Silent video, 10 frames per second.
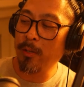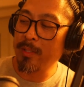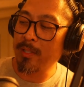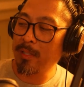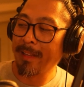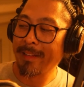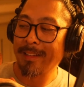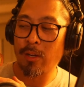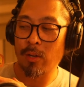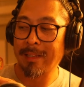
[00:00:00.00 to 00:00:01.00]
It's like
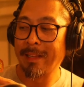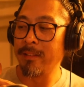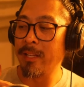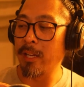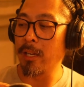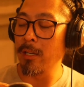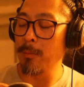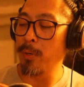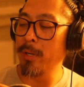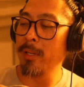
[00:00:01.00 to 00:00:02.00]
called lenticular
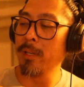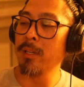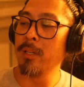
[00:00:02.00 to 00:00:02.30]
printing,